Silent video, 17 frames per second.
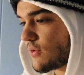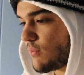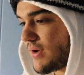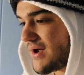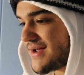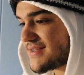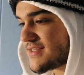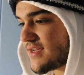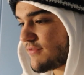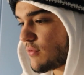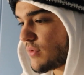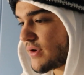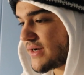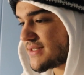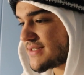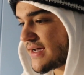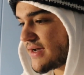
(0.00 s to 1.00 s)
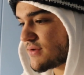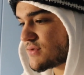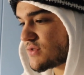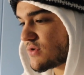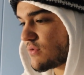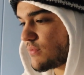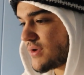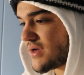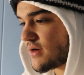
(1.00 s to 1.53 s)
Why is everyone in town
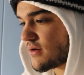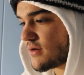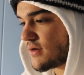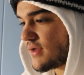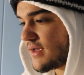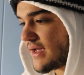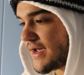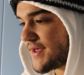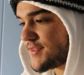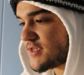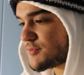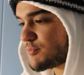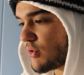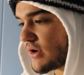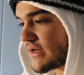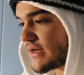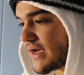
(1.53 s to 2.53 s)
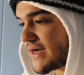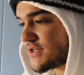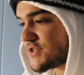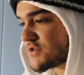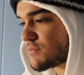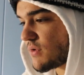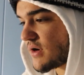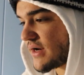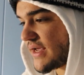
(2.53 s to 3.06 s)
so weird? At this point, I
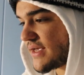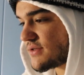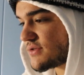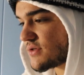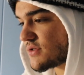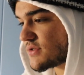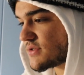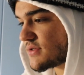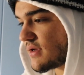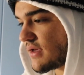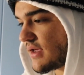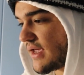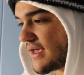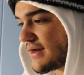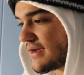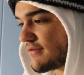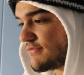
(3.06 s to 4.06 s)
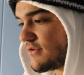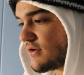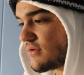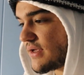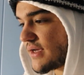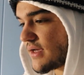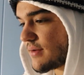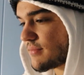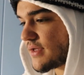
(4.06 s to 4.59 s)
just want answers, and I feel
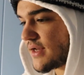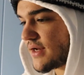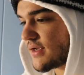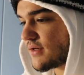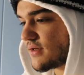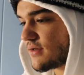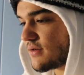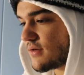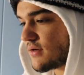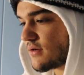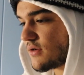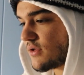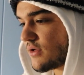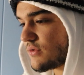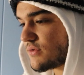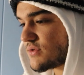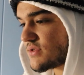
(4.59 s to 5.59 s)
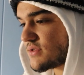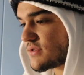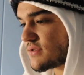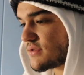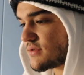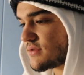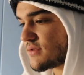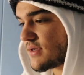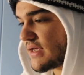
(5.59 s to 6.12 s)
like I'm getting close
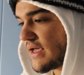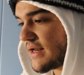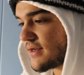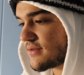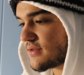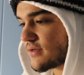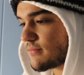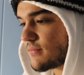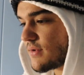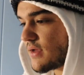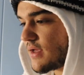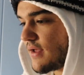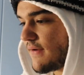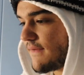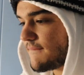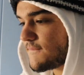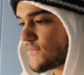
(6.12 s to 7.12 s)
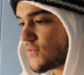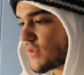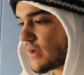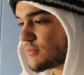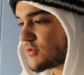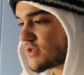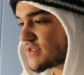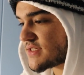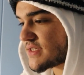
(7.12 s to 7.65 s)
to getting them.
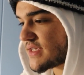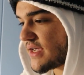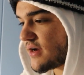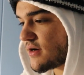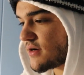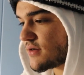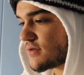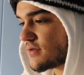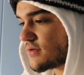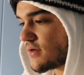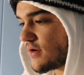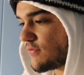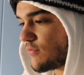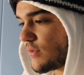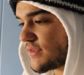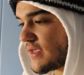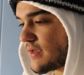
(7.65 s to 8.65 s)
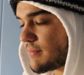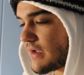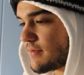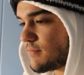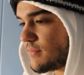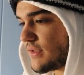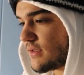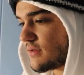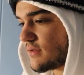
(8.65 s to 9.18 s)
I'm just scared of what they
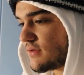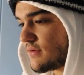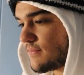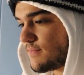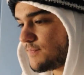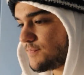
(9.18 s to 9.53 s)
might be.